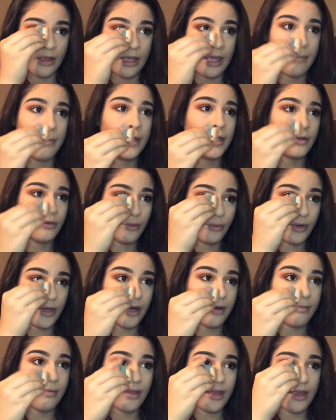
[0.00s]
him
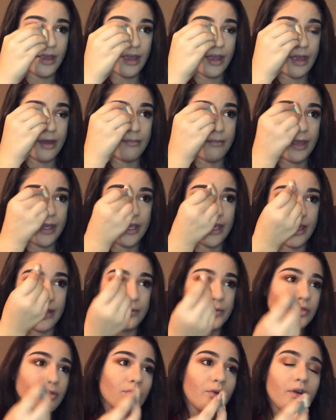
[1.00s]
ignoring me and making
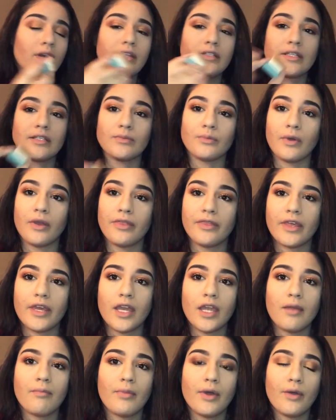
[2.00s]
up stories is one thing,